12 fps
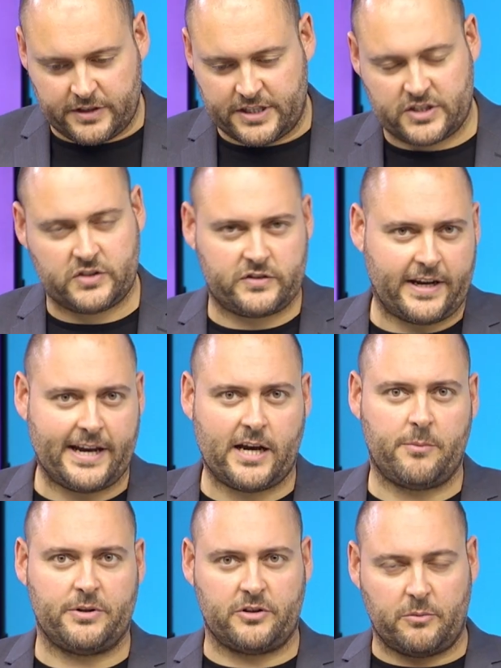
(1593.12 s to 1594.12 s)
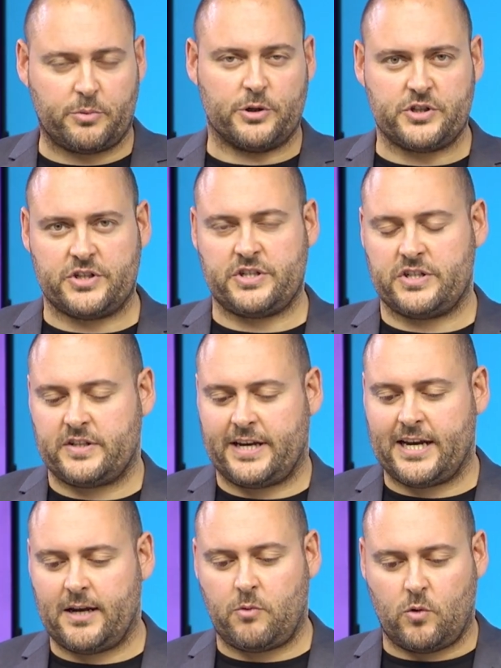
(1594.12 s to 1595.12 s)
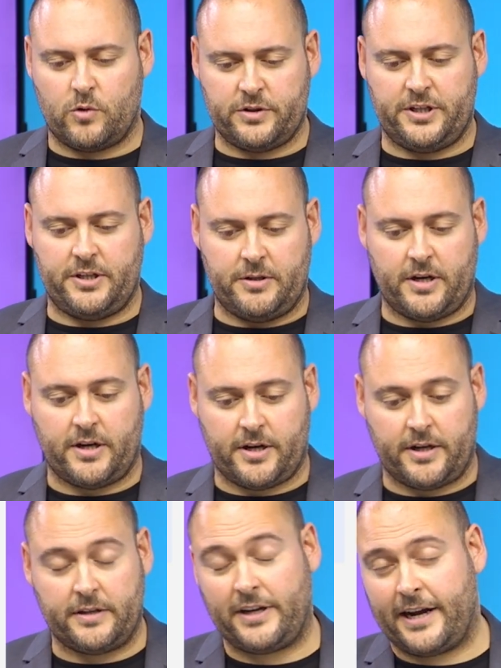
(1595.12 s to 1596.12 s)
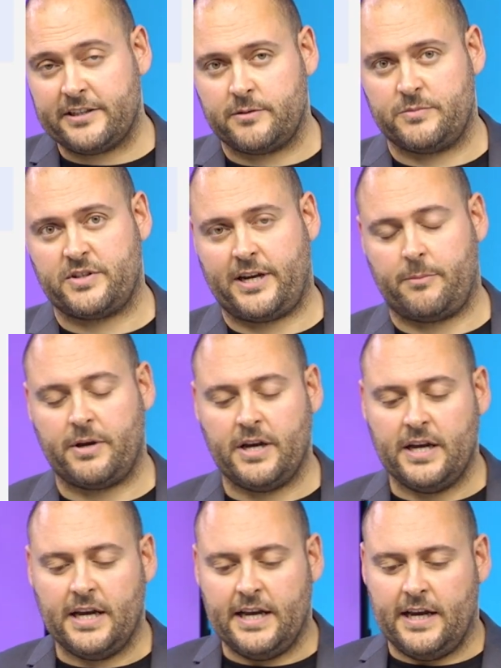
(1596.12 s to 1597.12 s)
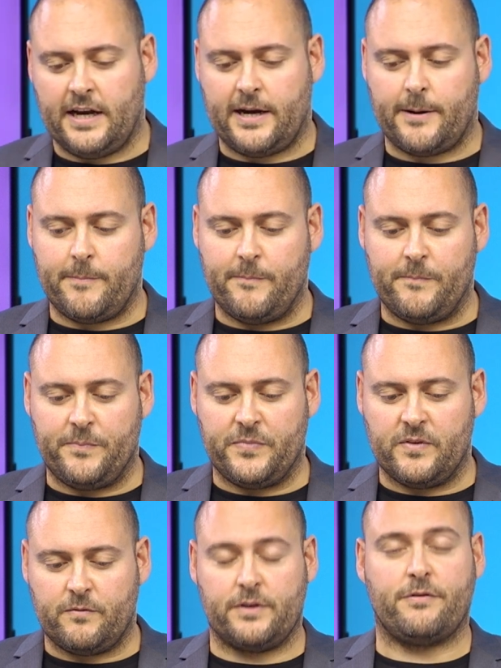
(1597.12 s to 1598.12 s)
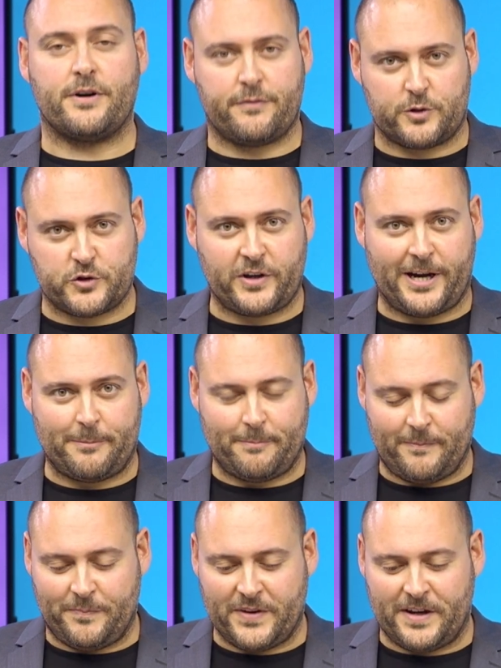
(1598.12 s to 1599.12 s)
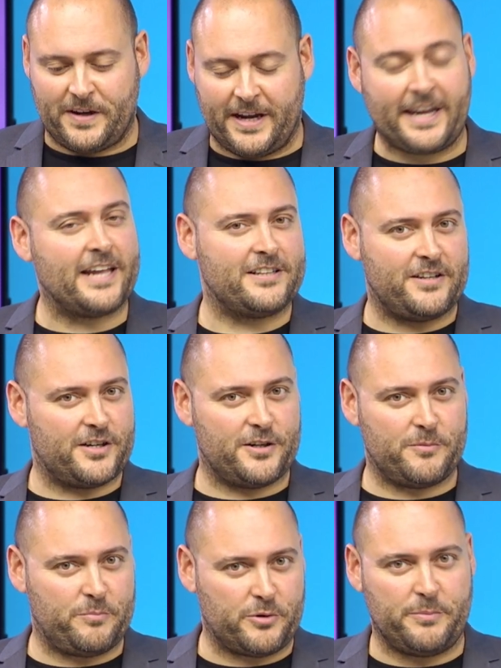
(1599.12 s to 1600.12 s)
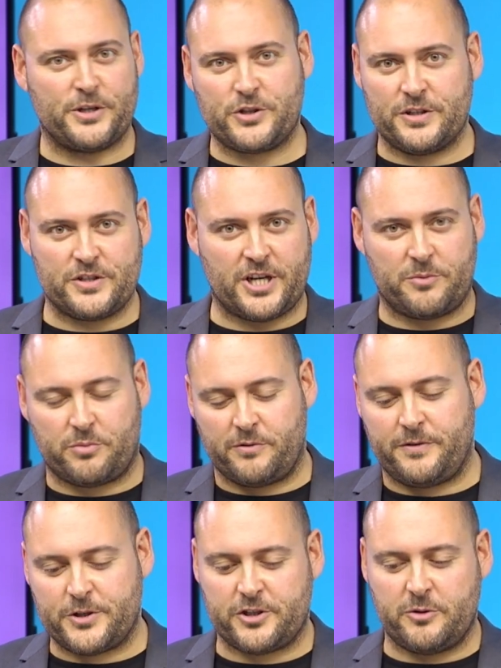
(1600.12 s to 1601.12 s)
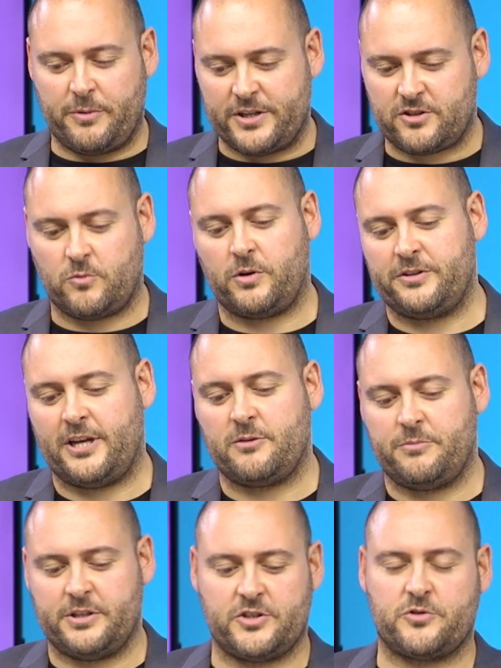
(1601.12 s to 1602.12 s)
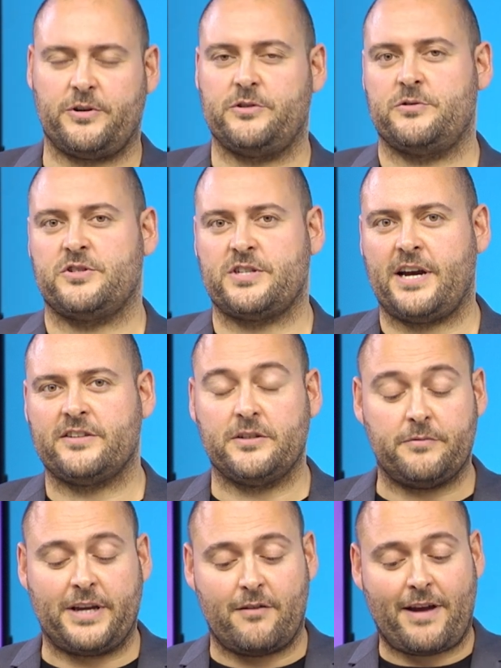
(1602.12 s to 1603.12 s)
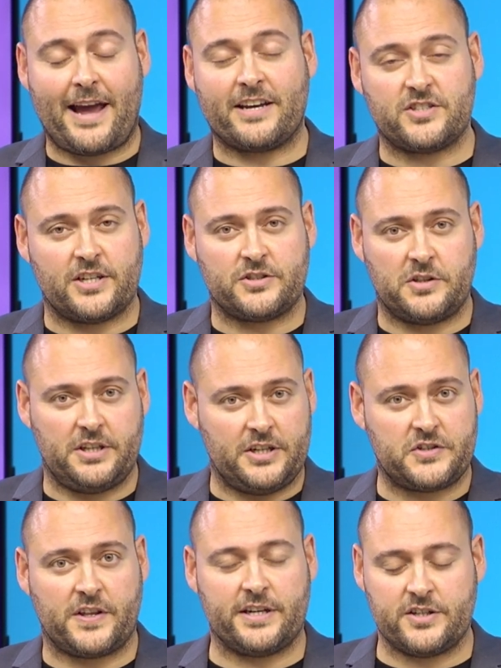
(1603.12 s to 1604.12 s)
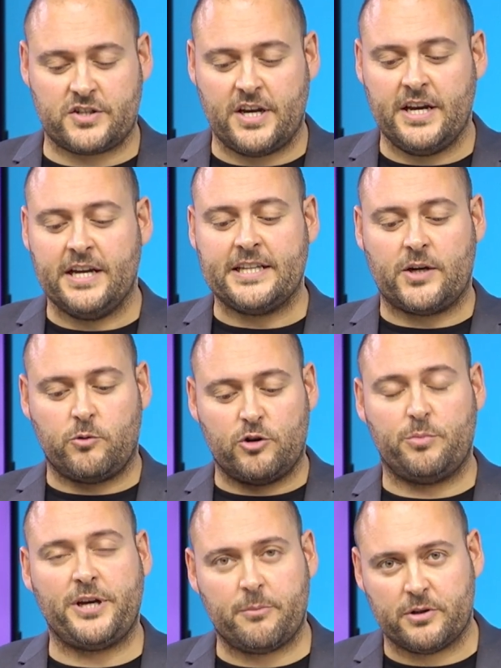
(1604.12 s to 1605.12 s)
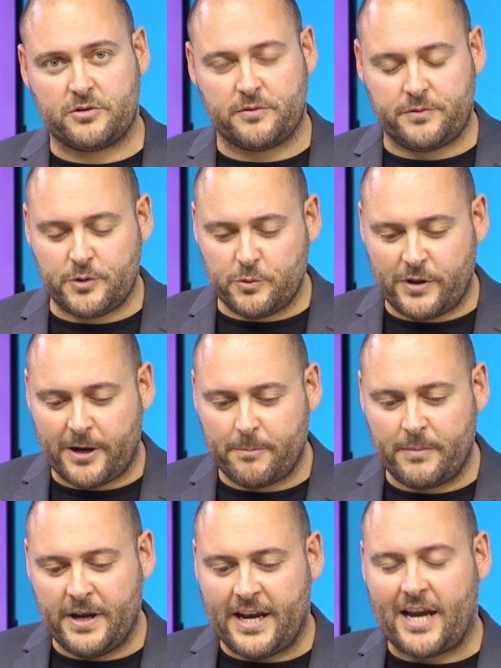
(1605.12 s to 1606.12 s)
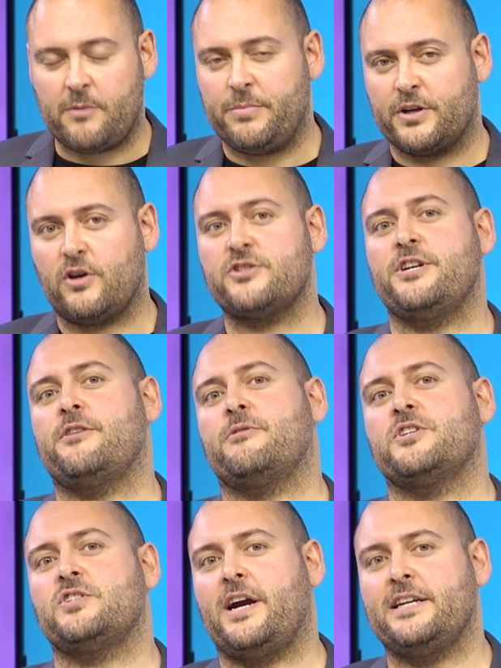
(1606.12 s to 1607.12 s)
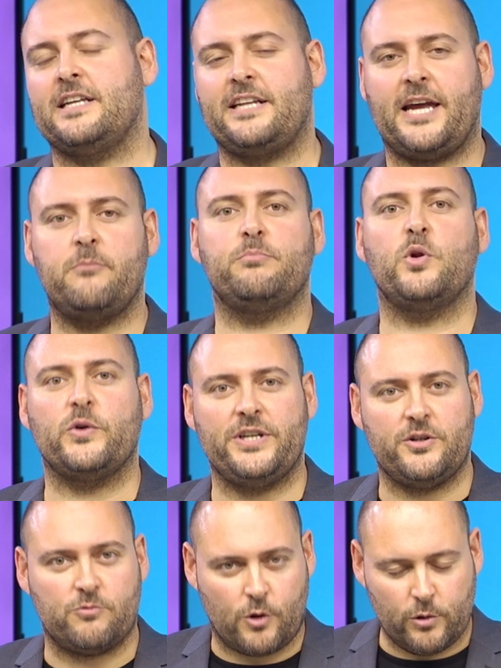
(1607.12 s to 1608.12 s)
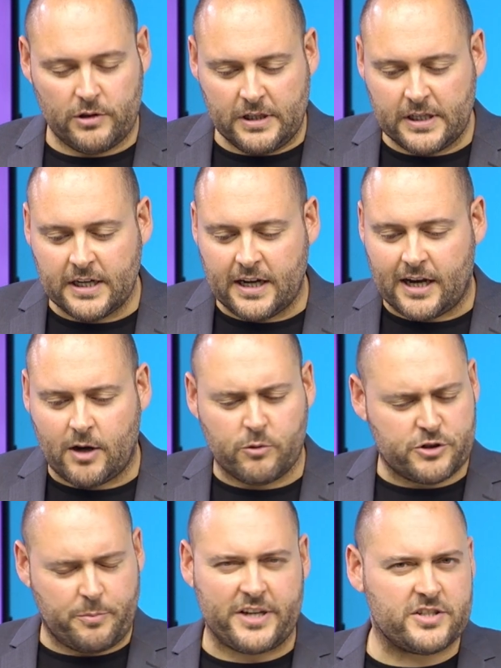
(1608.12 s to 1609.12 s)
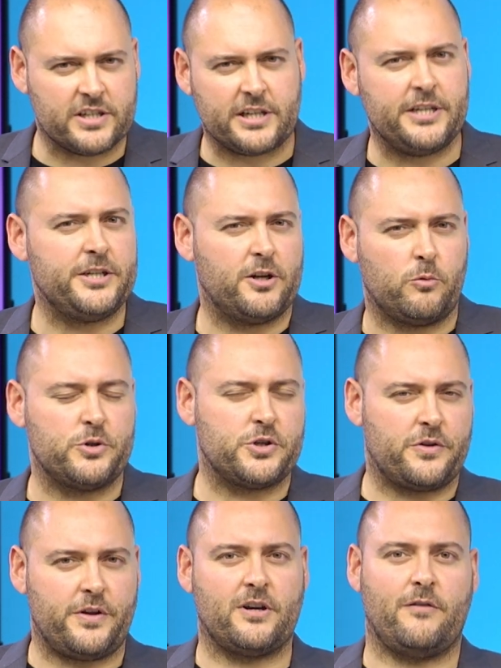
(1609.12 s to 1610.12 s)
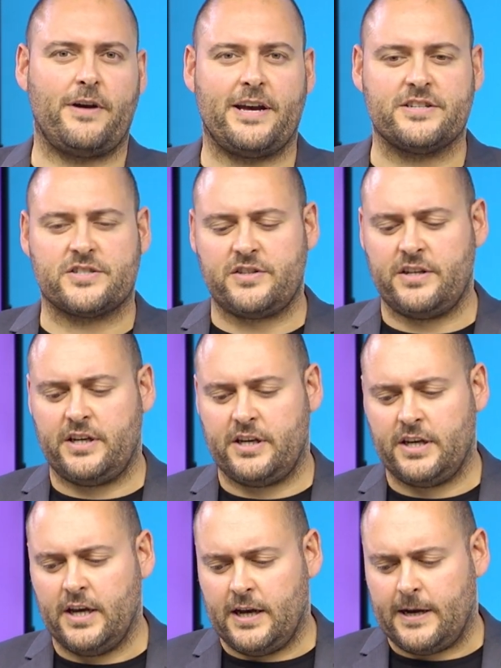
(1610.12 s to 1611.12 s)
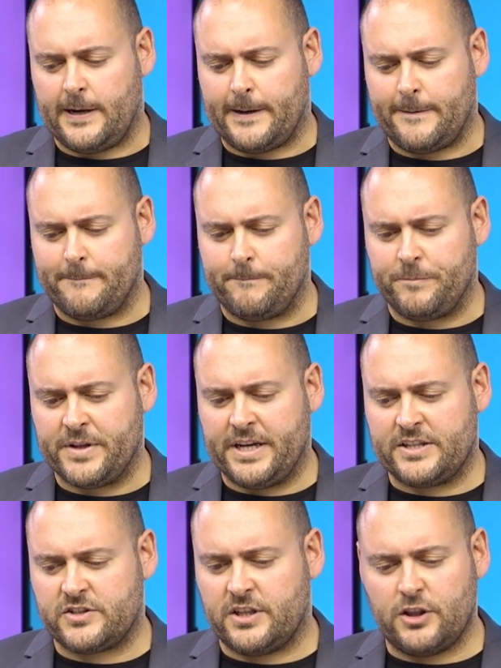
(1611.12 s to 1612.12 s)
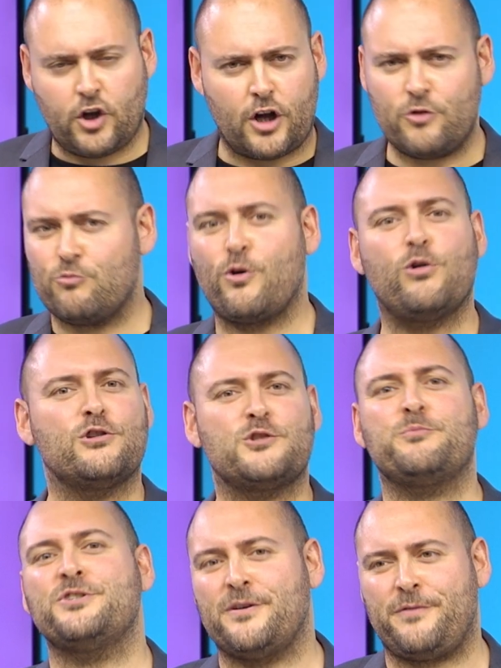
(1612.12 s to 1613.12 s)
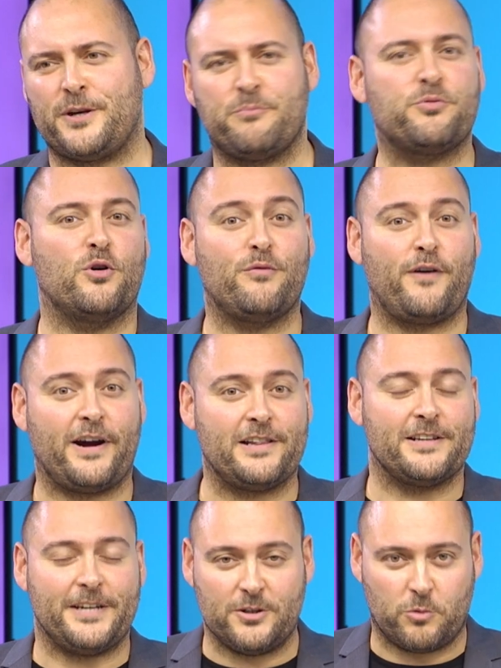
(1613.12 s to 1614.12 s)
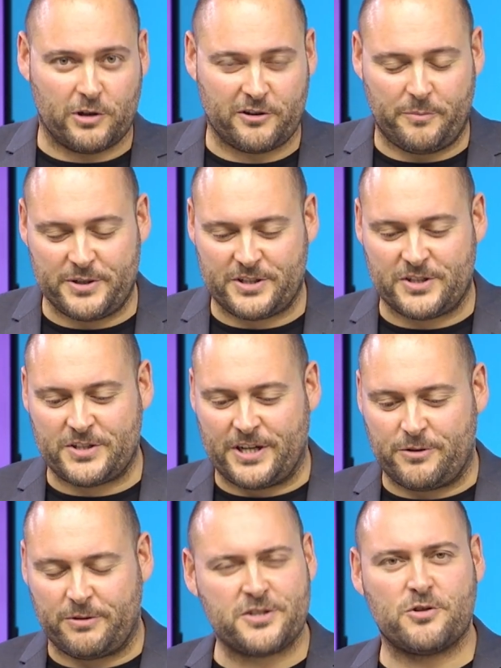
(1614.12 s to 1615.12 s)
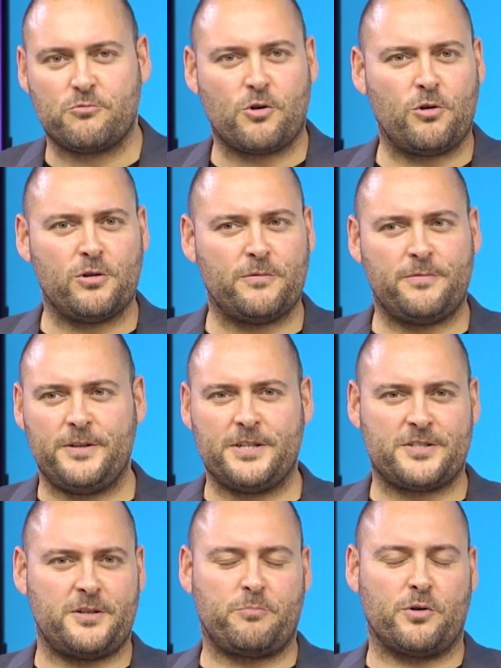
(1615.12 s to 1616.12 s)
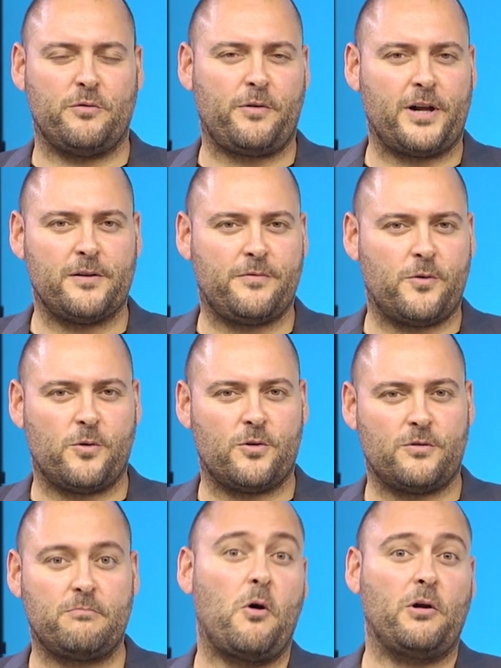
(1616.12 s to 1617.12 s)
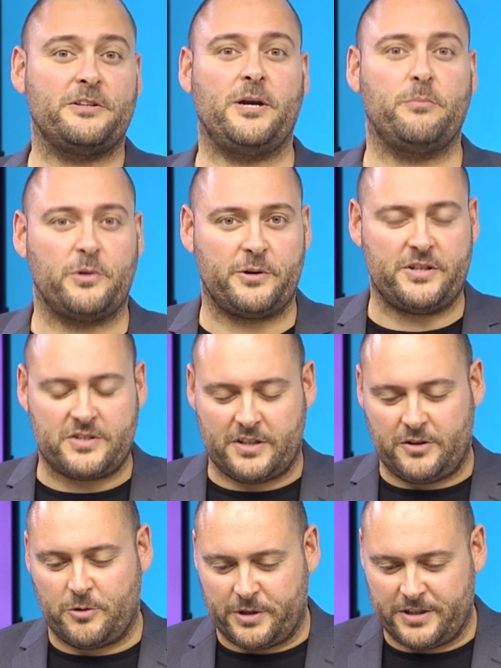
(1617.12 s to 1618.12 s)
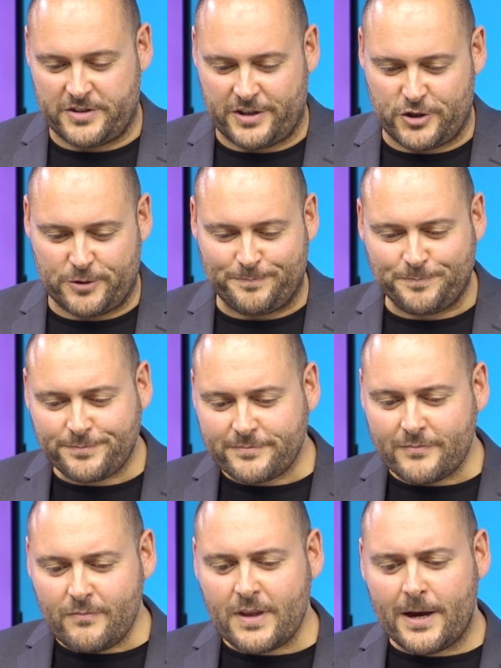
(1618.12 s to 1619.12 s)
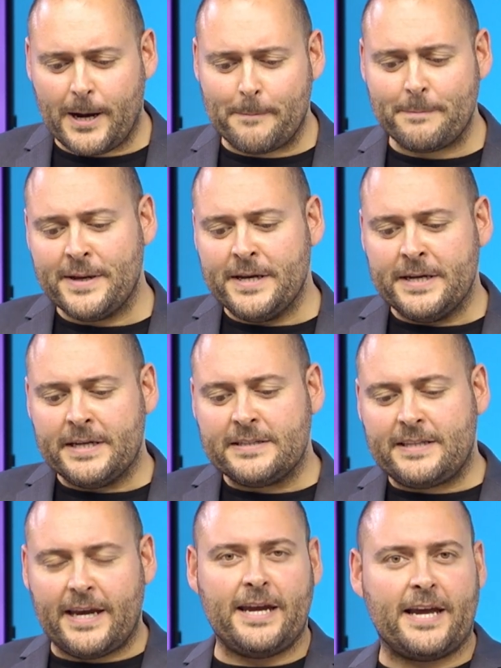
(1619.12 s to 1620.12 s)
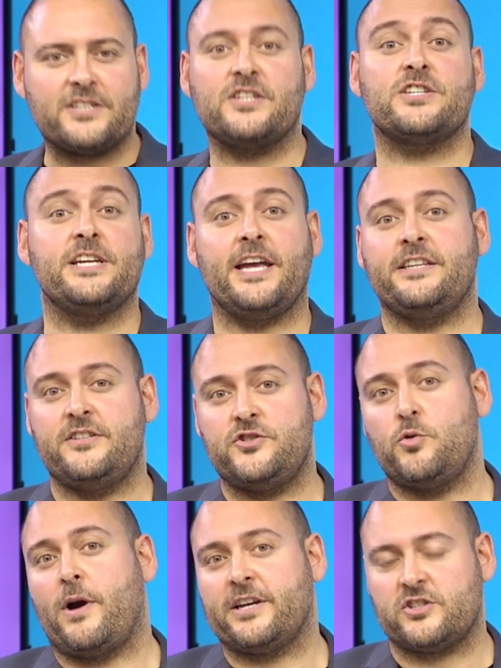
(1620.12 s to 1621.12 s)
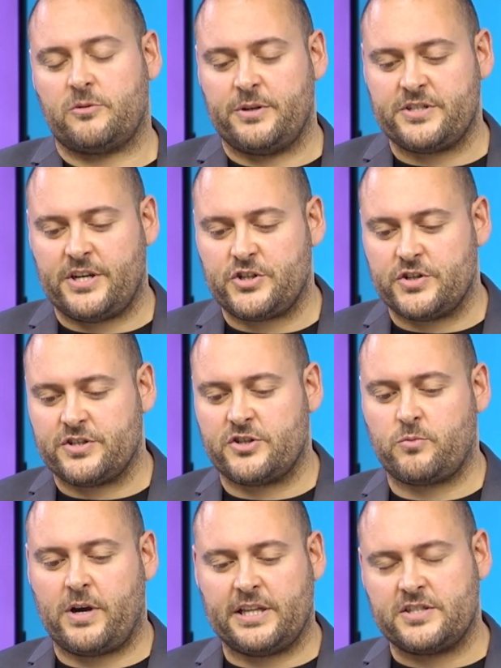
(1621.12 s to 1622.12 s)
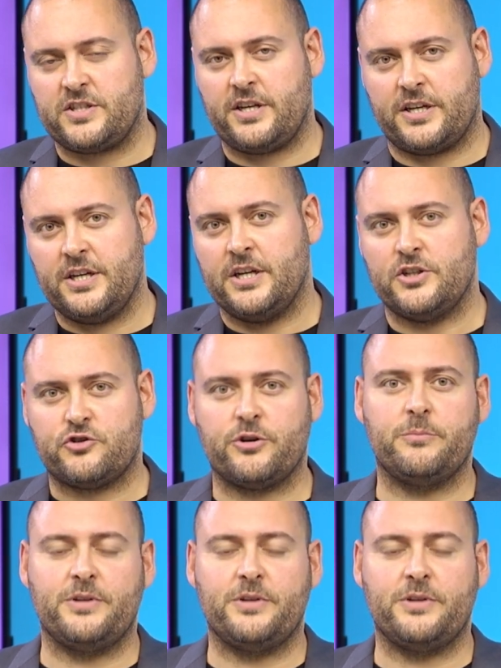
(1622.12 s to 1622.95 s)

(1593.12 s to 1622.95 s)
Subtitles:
this tab, into the purchases tab or the items tab, for the very first time. Again, their permissions get provisioned based on what the administrator set, and if they have access to these things, they will be able to view them. And because they are assigned that employee role, which basically, we should think of as it's the non-role specific profile in the world of Business Central. It's the profile for all the employees in the organization. They essentially get these UI customizations as well and see a trimmed